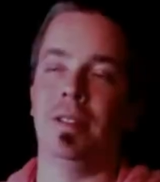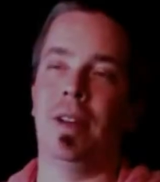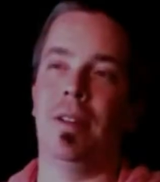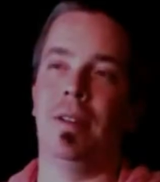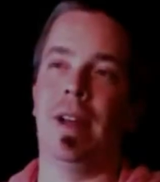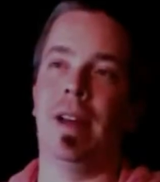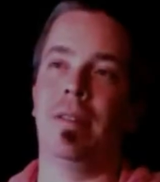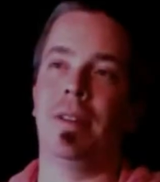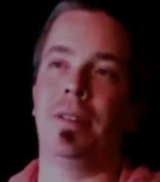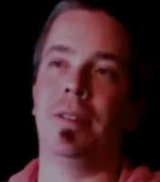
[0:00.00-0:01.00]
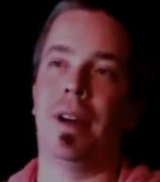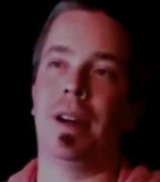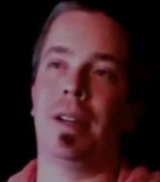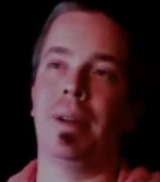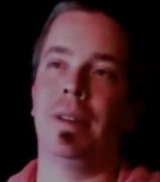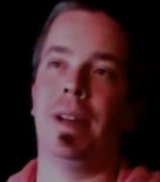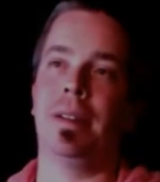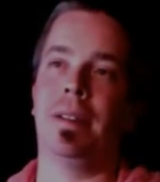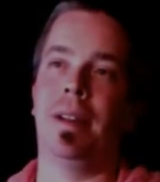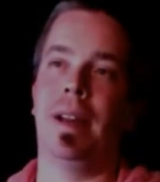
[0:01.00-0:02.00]
I know a lot of us talked about that
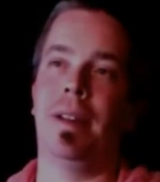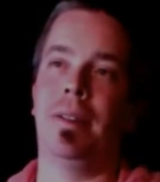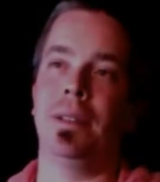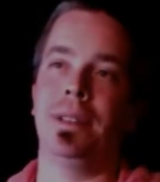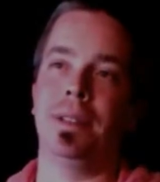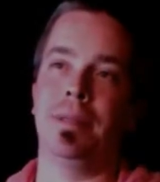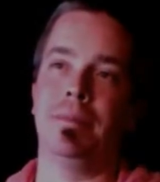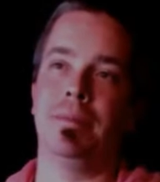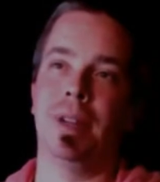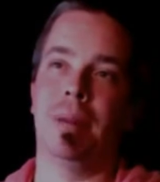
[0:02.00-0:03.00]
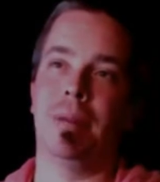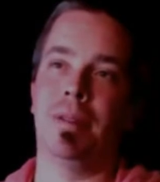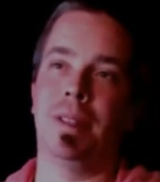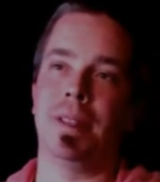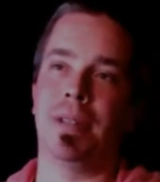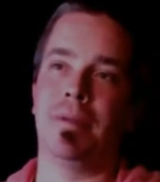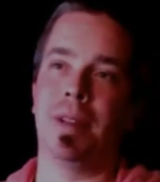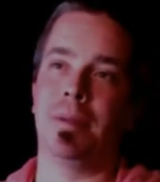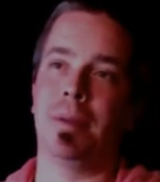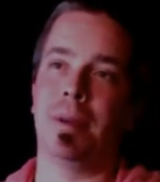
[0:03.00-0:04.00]
today. There was a couple of us on
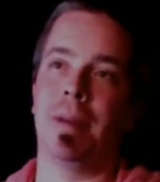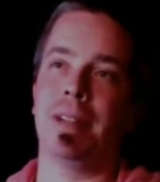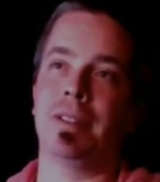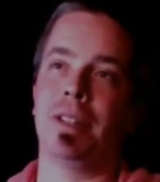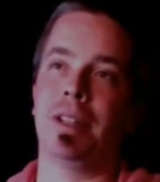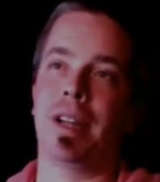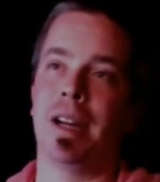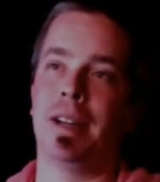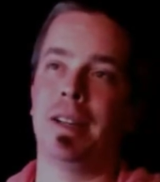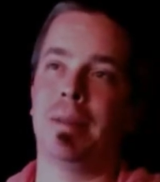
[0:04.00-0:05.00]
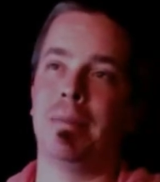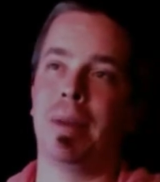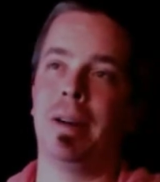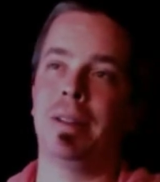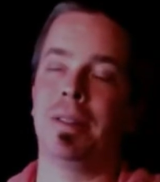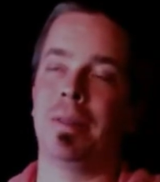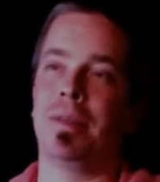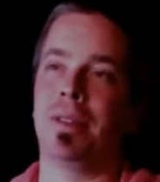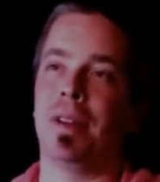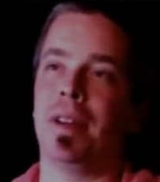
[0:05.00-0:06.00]
Facebook Messenger kind of comparing some
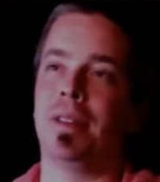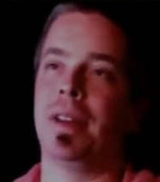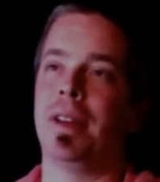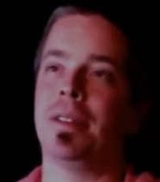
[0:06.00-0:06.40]
statistics.